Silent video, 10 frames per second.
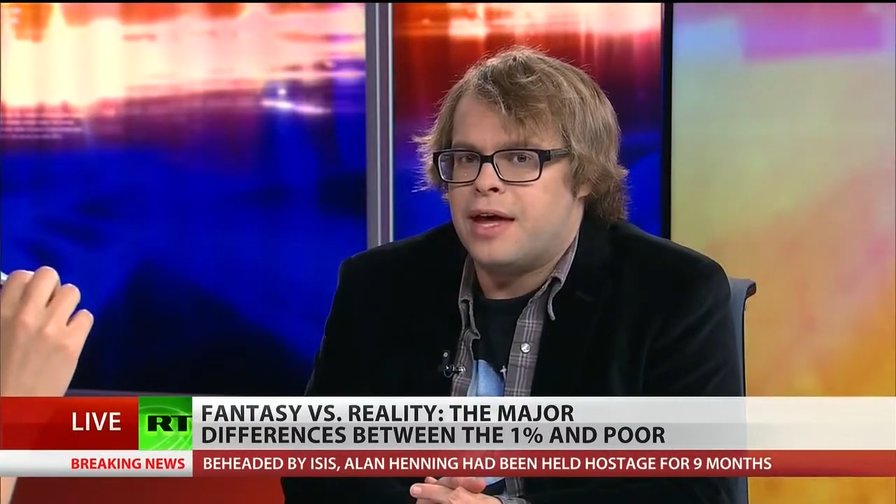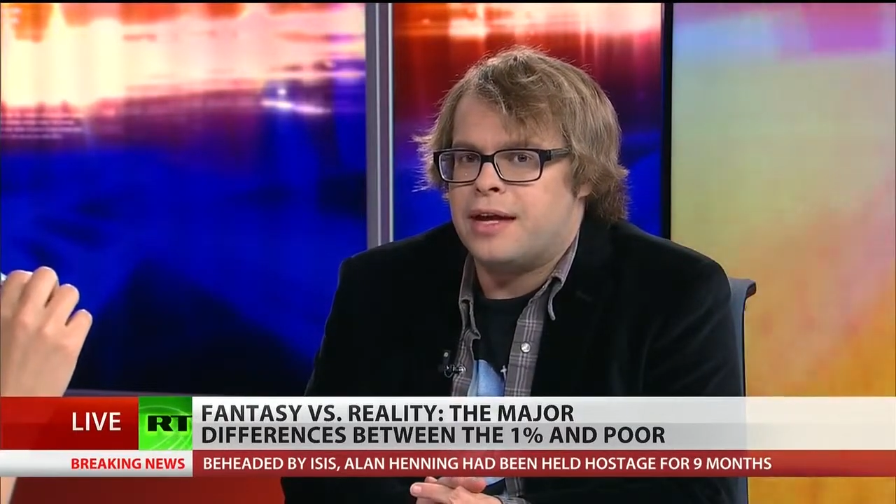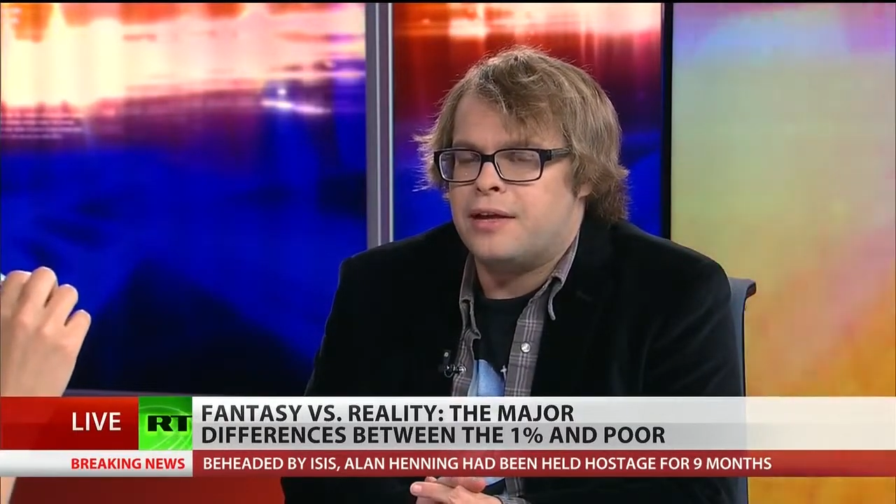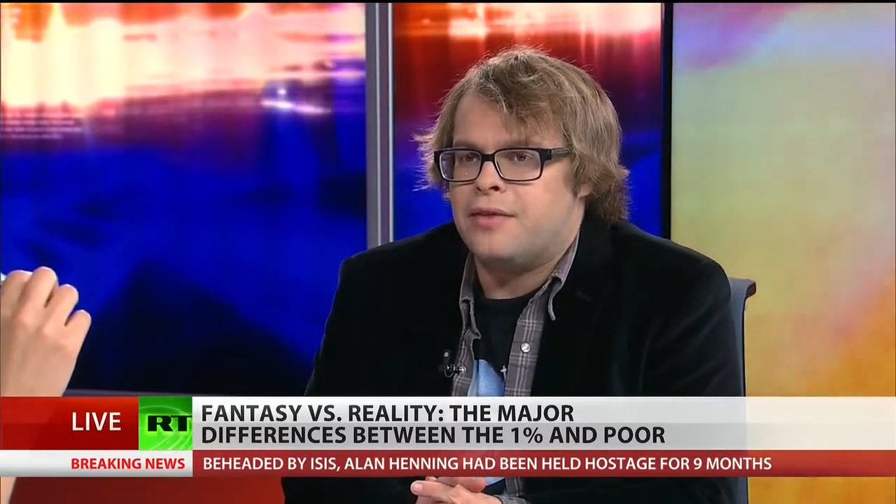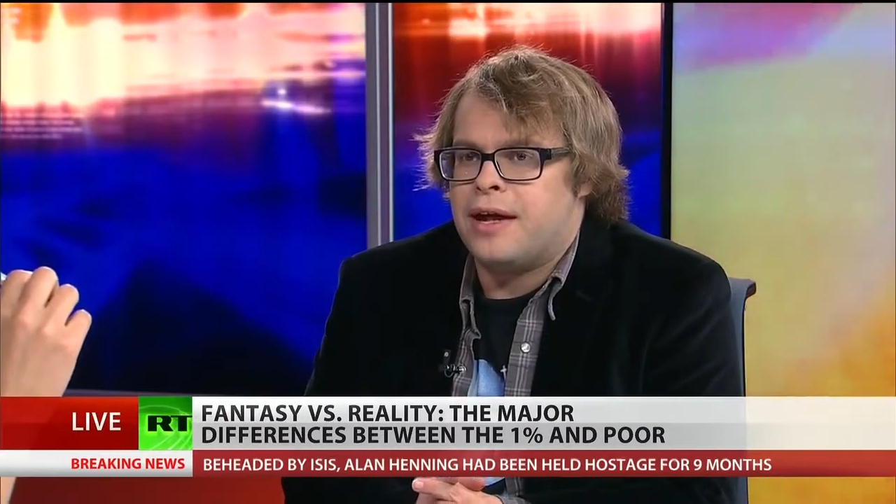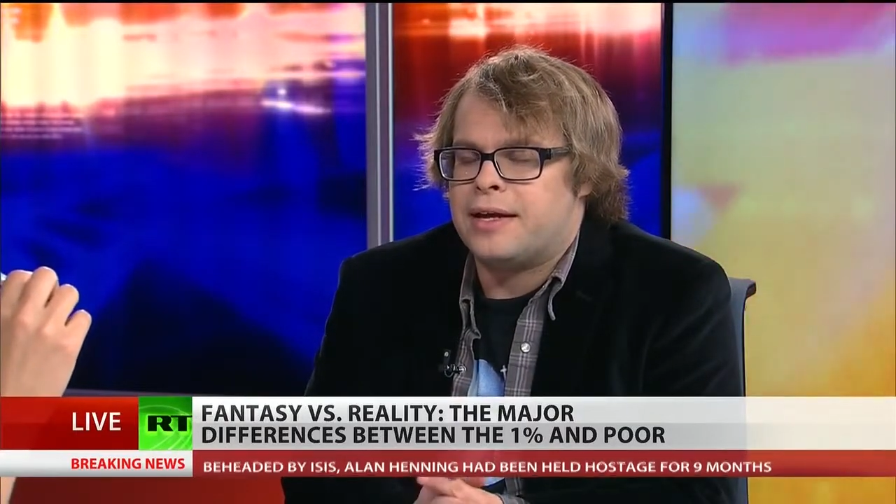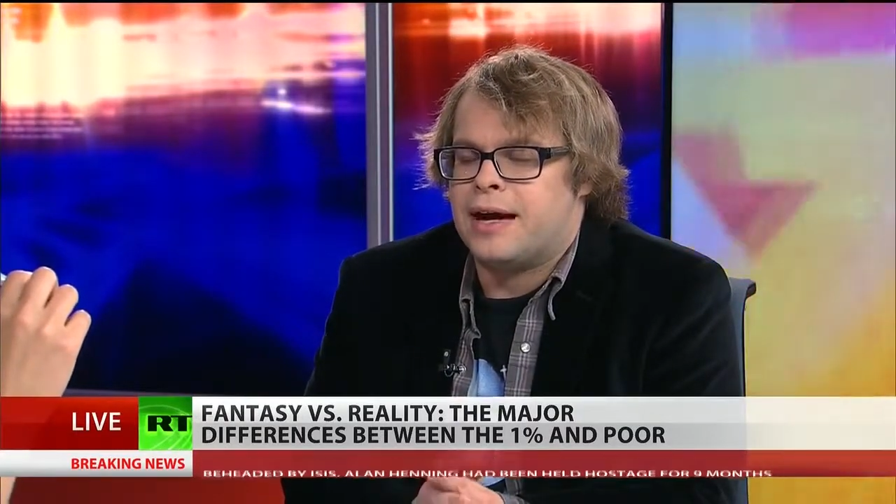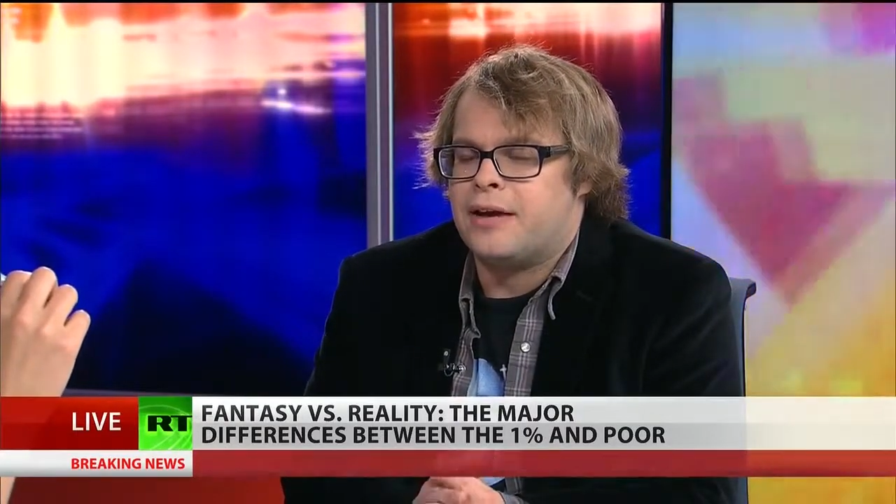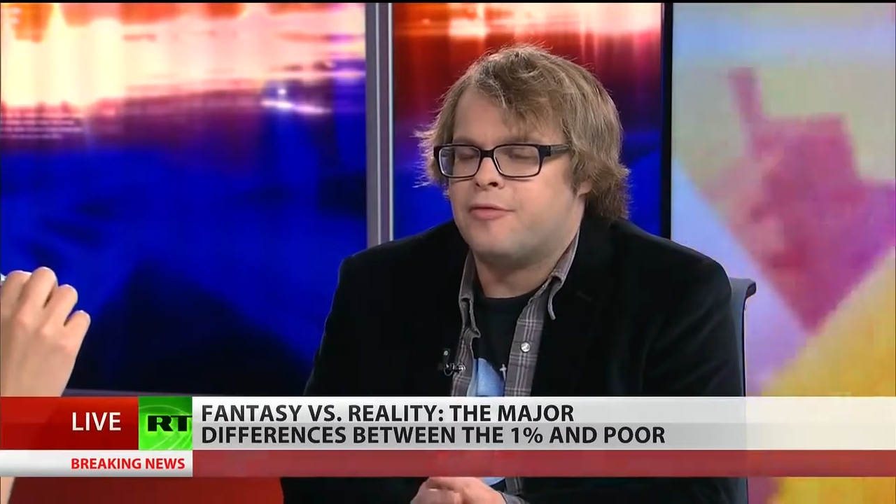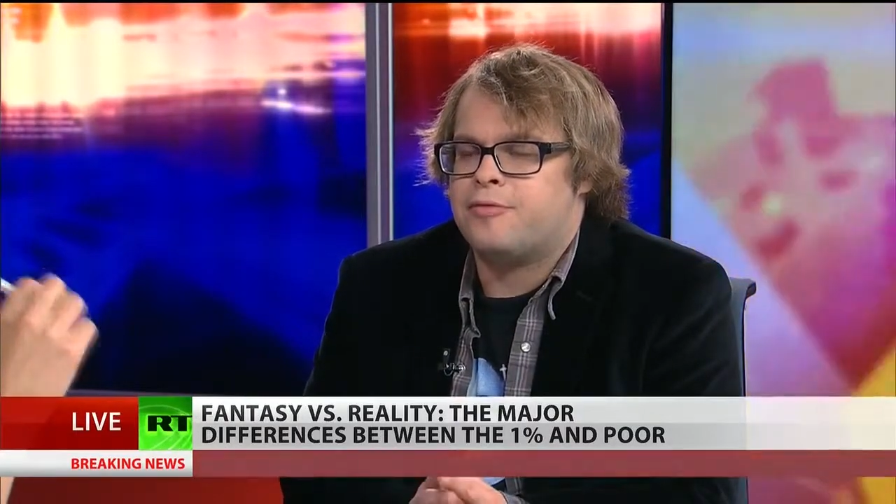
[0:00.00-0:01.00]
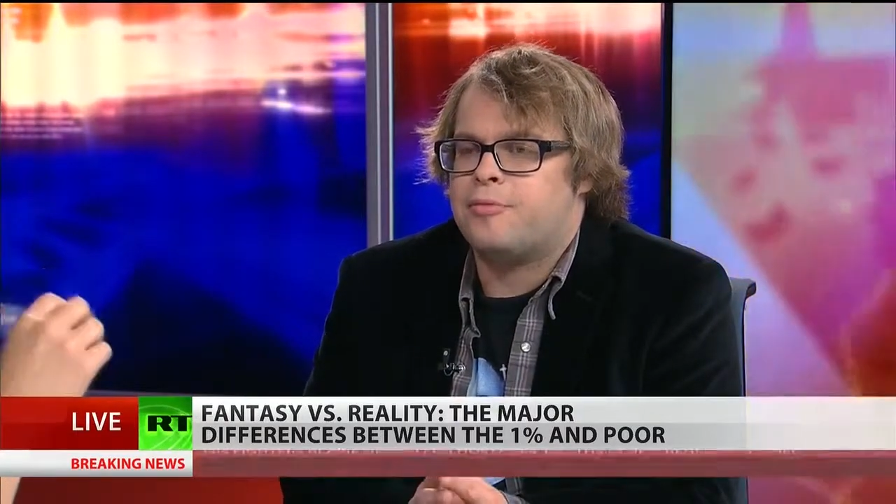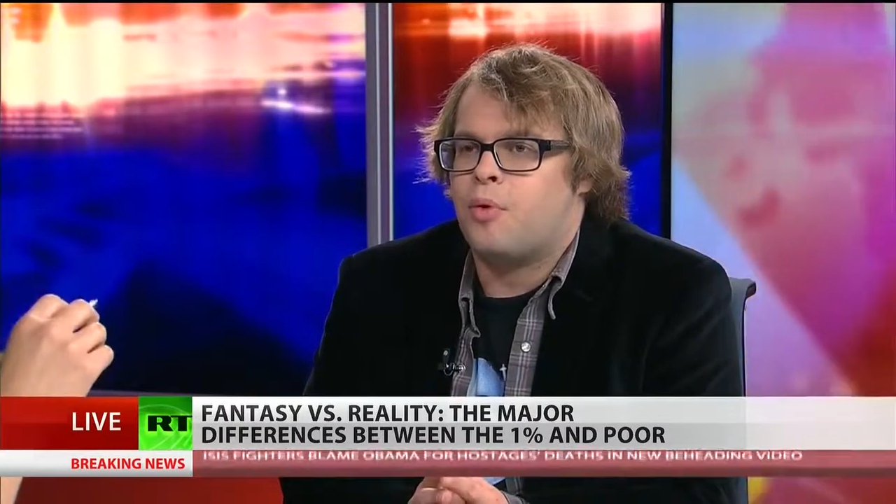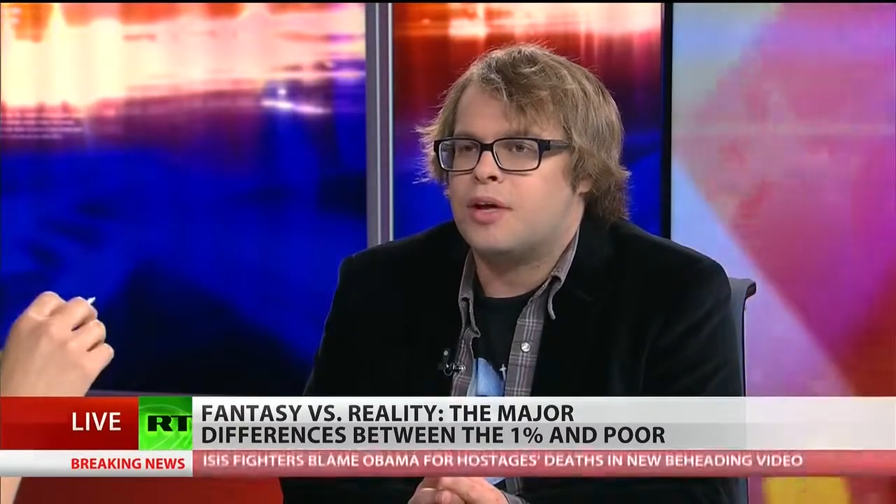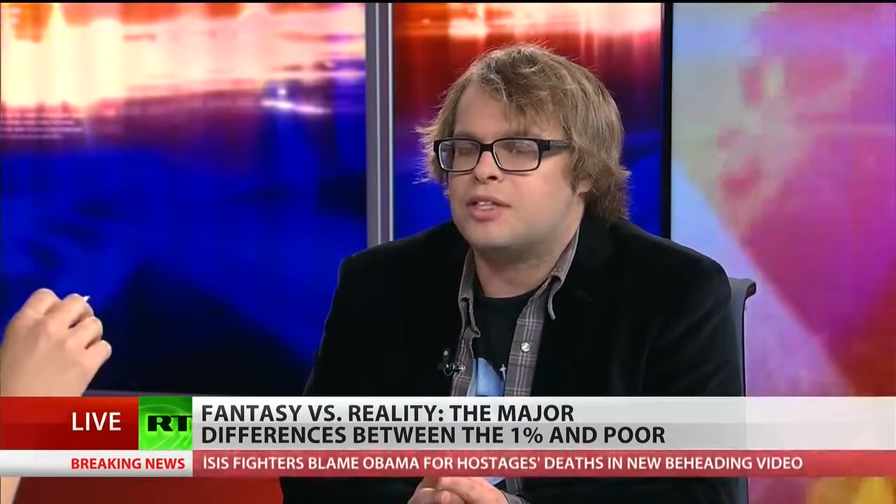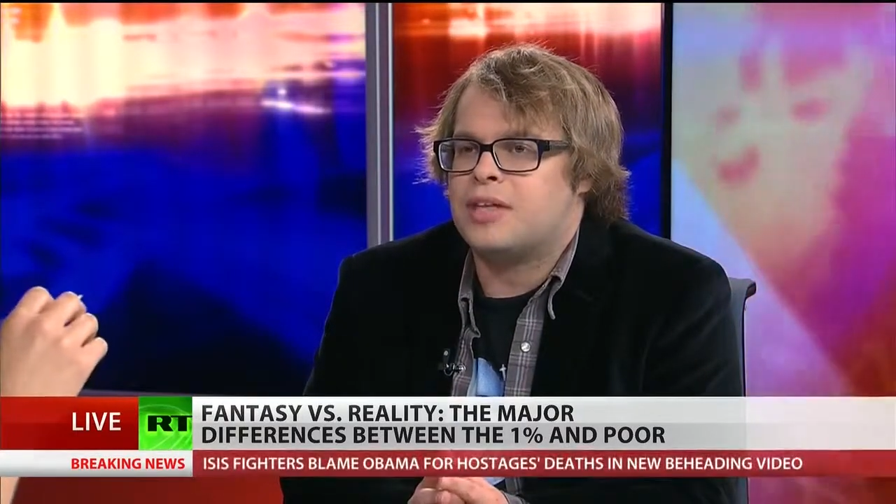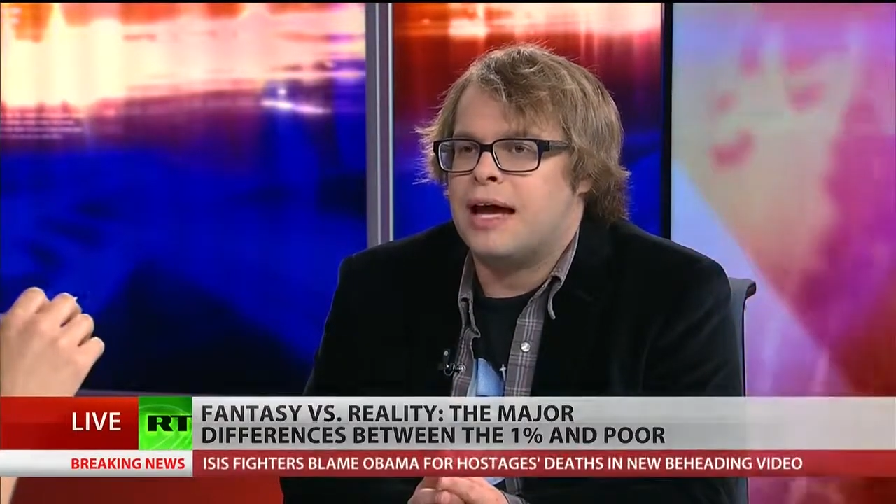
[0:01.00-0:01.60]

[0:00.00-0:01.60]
that it kind of points